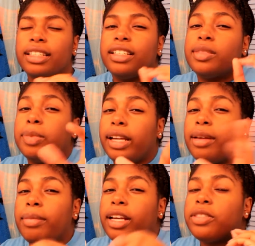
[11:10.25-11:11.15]
I think it's
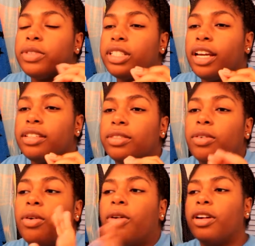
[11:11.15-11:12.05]
plant-based witch hazel,
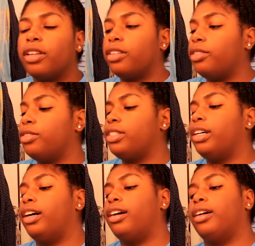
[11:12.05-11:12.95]
or you can use the